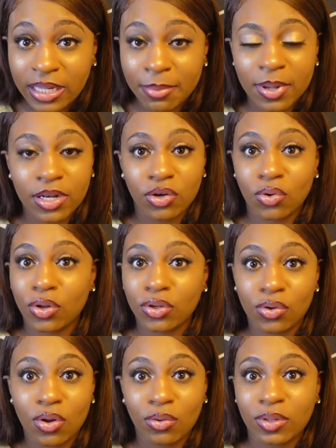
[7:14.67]
depending on
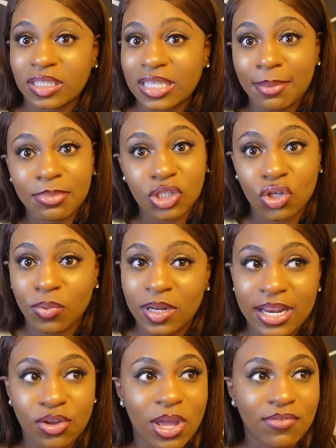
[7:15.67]
the type of sew-in
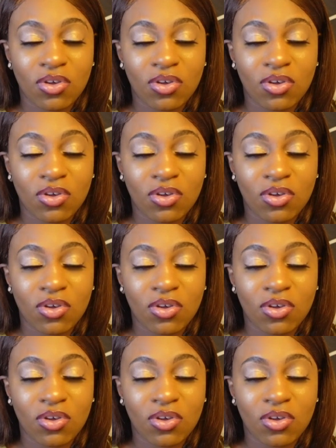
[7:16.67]
that you have.